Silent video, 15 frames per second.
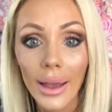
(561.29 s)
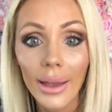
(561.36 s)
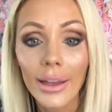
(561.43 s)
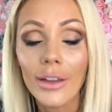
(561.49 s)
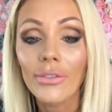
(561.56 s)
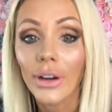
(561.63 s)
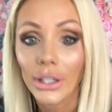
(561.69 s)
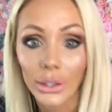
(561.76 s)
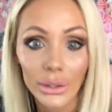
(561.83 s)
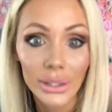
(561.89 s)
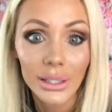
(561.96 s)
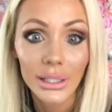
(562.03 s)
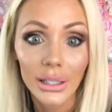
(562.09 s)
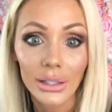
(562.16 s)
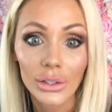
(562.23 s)
if I notice
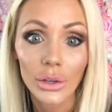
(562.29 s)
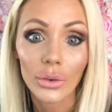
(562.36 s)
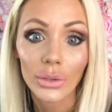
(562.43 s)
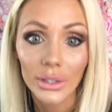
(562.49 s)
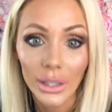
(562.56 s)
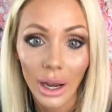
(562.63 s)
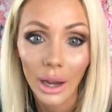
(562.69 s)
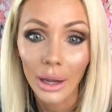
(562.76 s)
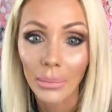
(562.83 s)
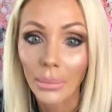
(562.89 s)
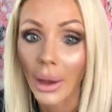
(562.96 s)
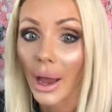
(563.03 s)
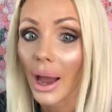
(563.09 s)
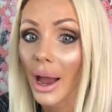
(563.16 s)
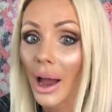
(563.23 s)
things over time,
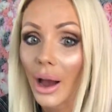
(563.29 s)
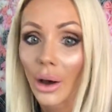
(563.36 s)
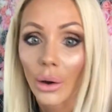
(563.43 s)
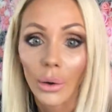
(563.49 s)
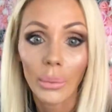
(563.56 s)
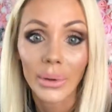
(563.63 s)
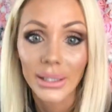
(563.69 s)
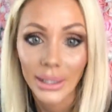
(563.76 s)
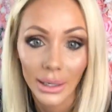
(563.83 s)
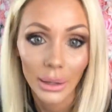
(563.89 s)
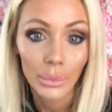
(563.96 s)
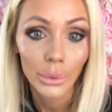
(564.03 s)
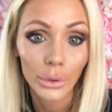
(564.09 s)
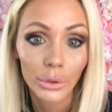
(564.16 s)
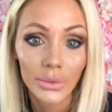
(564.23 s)
how my skin
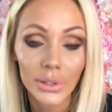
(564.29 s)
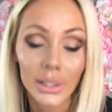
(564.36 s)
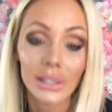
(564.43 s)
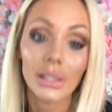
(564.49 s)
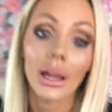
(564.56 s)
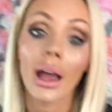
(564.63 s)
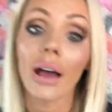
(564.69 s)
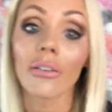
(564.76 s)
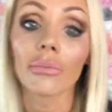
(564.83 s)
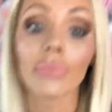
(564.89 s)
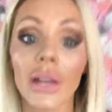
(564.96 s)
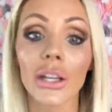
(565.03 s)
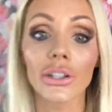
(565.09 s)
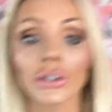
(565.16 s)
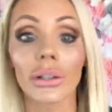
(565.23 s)
improves. Because I have
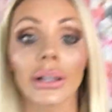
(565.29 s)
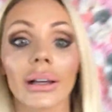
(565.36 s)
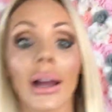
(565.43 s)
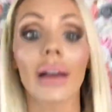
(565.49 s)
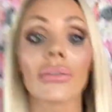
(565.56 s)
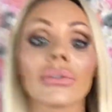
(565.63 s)
I have